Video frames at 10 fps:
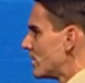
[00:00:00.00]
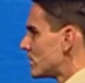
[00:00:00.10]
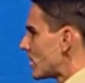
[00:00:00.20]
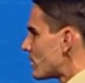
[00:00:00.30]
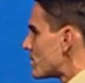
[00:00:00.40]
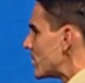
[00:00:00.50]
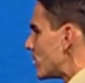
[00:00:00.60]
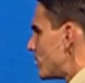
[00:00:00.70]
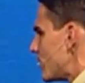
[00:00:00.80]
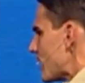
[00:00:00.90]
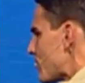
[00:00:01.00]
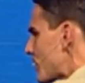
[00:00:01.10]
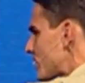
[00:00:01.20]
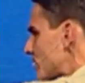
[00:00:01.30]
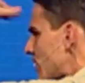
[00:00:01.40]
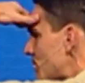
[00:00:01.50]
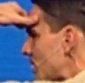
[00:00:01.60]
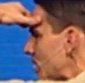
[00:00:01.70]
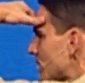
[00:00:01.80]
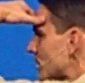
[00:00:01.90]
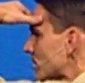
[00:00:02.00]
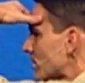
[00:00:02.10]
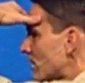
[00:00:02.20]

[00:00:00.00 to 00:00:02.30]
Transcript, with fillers: You said, I want to be included in that prayer. Is there anybody else? Is